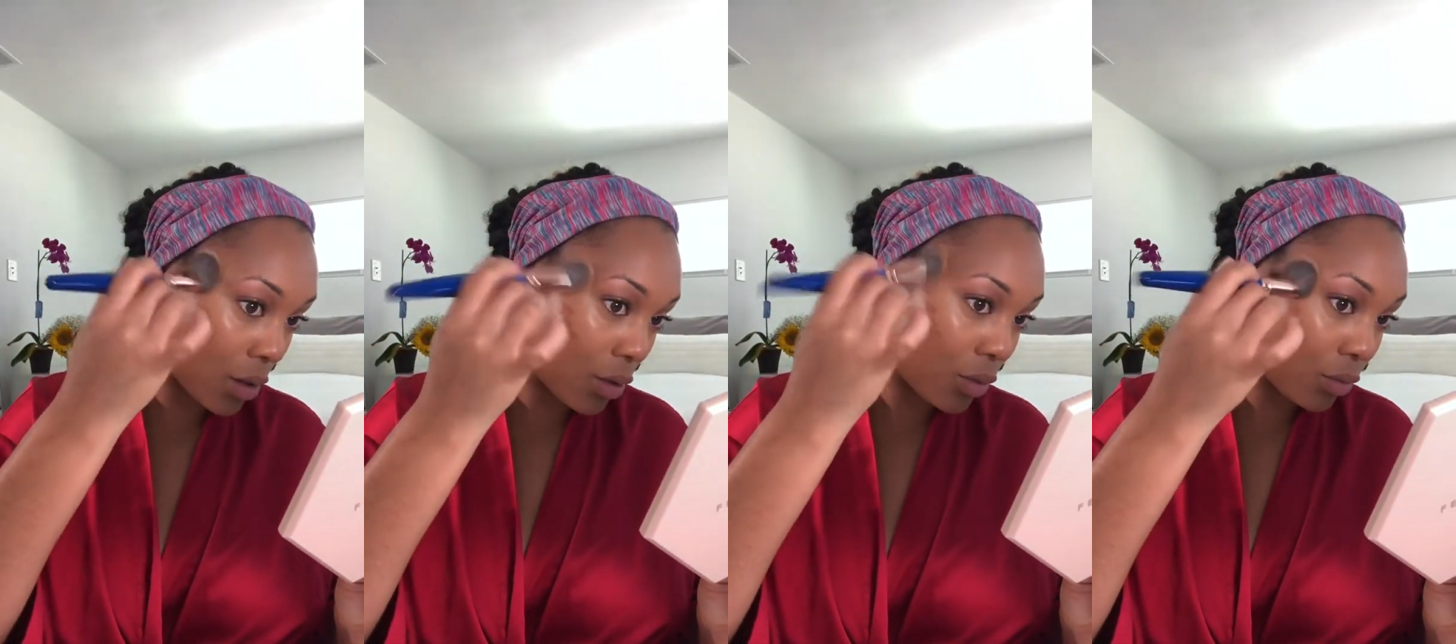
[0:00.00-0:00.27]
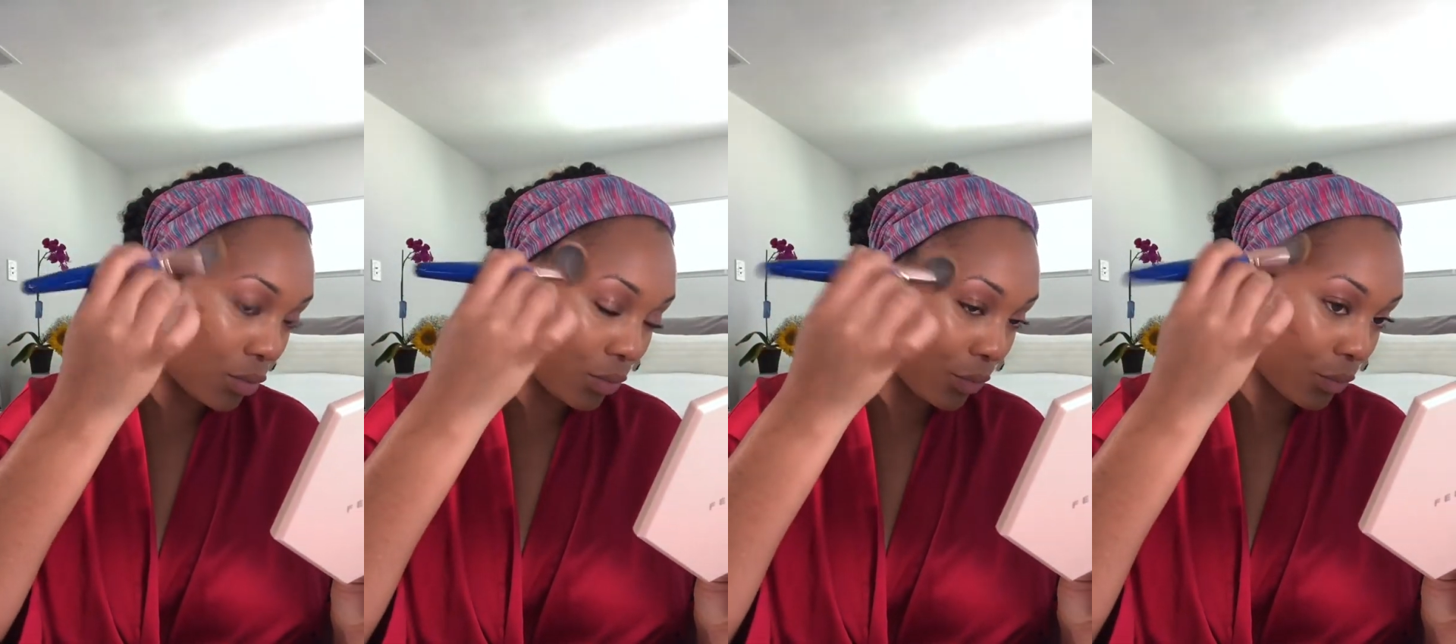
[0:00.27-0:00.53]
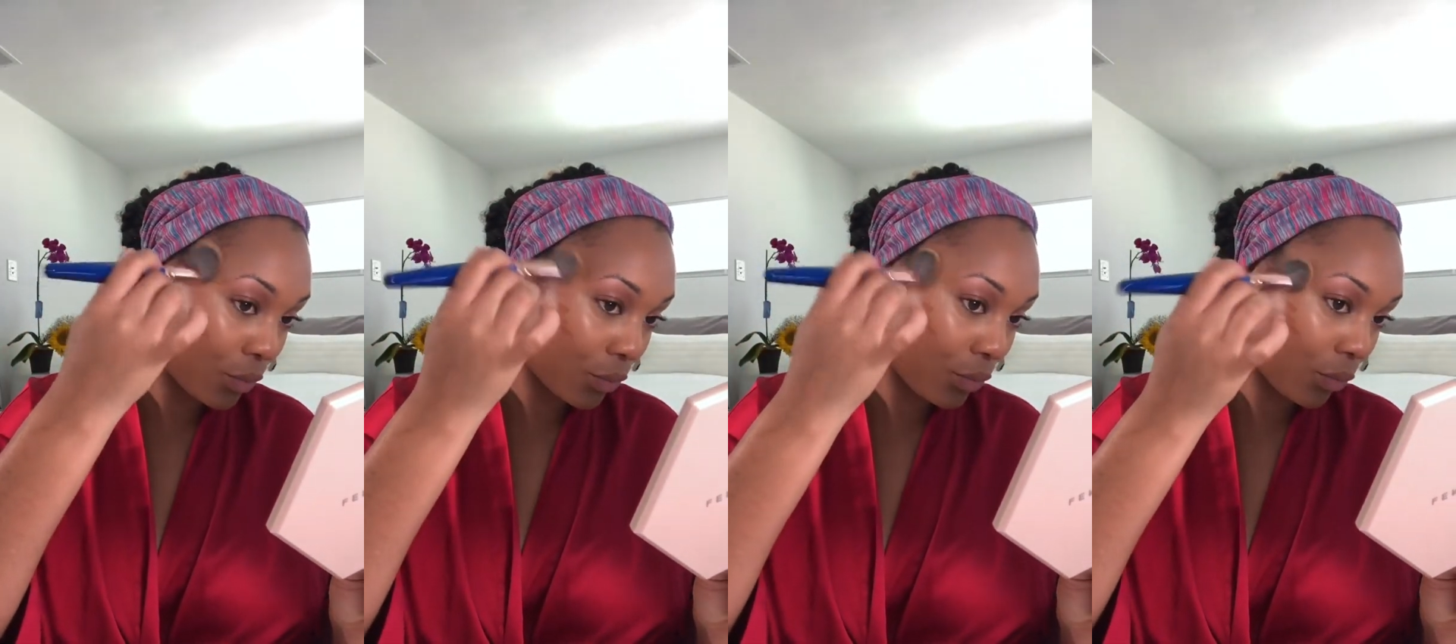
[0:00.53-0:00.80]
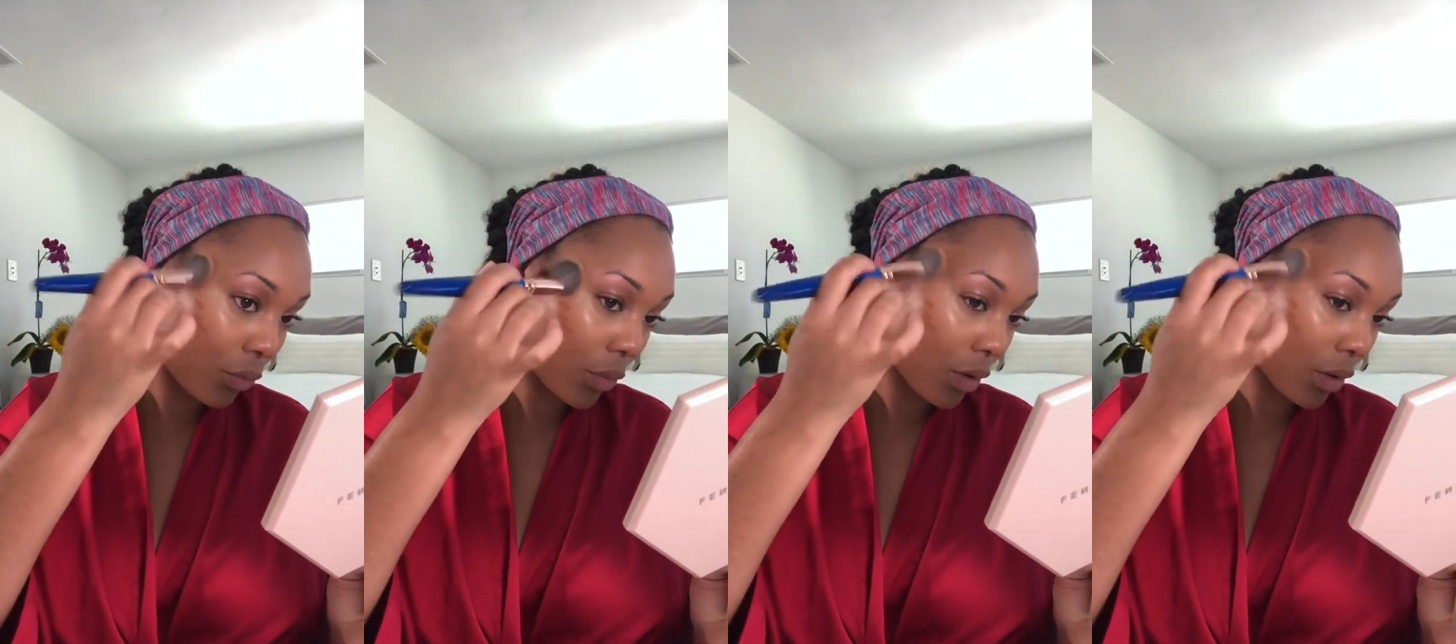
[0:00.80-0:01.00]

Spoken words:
want to have